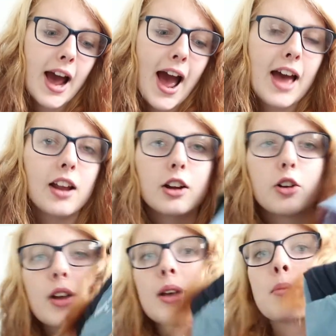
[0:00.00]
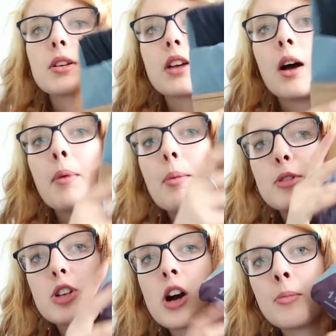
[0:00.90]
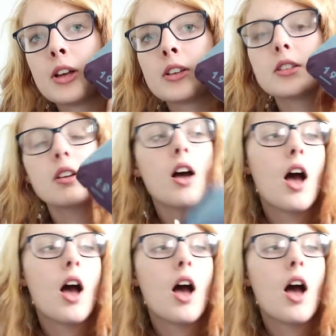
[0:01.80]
and I got him some pyjamas